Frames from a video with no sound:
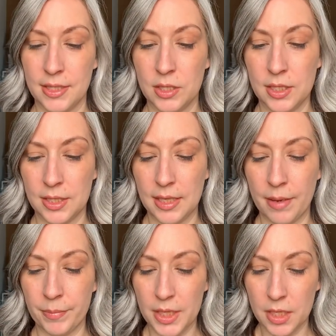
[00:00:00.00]
This is the
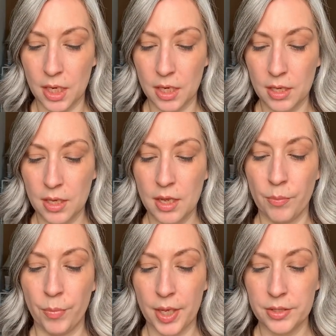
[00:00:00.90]
Amika
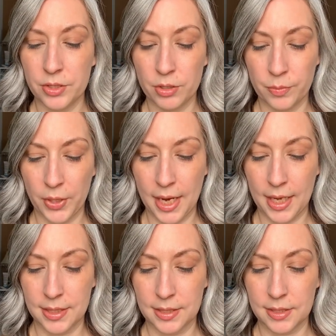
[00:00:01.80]
Bust Your
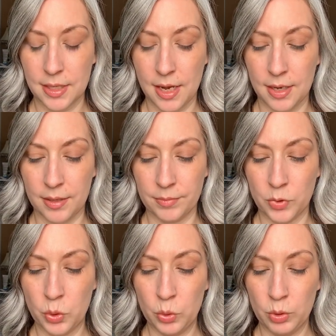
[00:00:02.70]
Brass um,
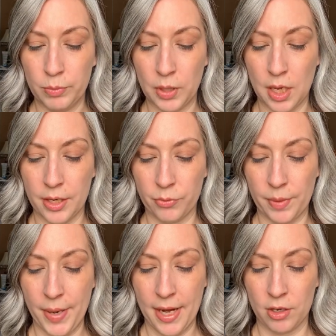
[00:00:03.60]
Cool Blonde
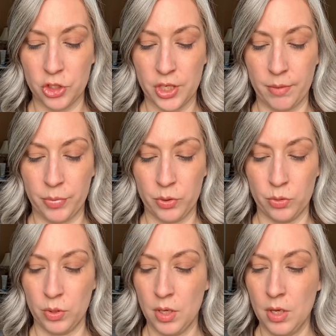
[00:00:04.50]
Repair Shampoo.
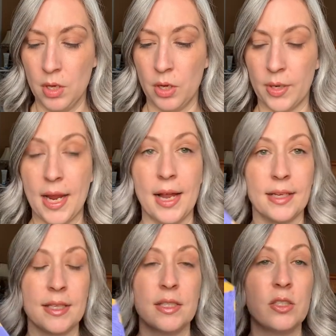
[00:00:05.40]
Okay, I,
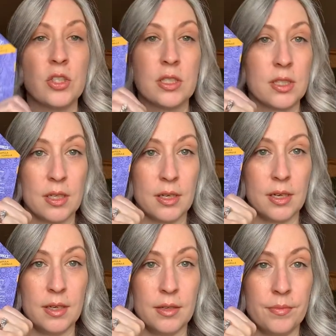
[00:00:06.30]
this is just a,
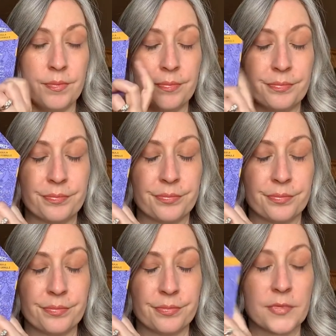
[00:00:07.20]
a
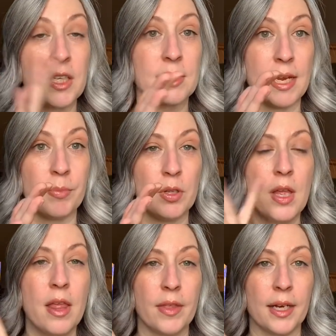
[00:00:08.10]
sample
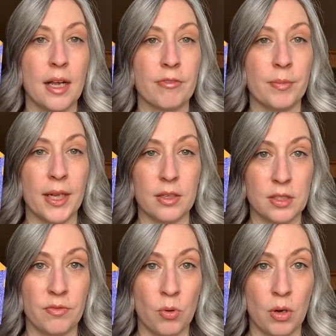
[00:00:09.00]
that I got from like a
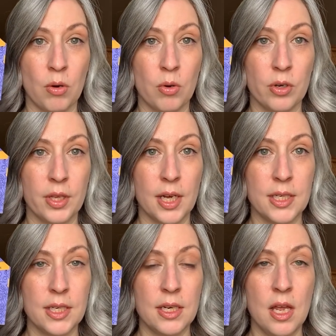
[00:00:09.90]
Sephora order that I
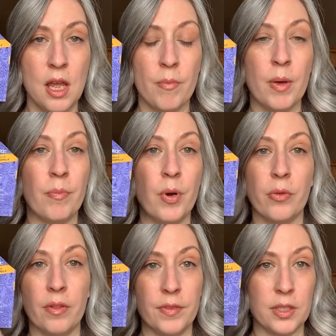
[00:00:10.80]
did, but
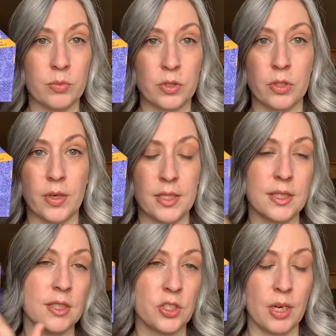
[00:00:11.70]
both of these were so nice.
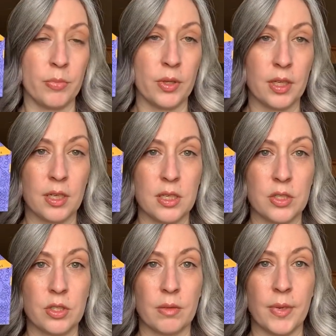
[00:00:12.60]
It's the shampoo and the
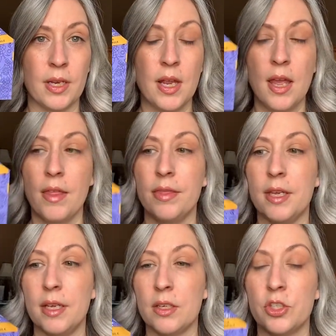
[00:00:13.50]
conditioner, but
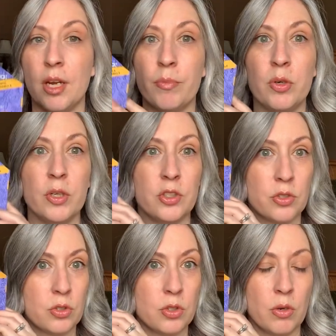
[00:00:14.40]
the shampoo is
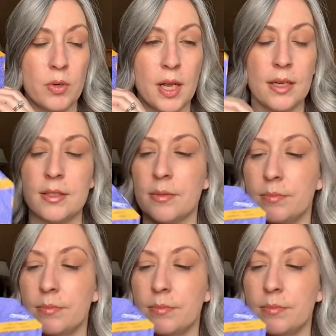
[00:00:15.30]
just so nice.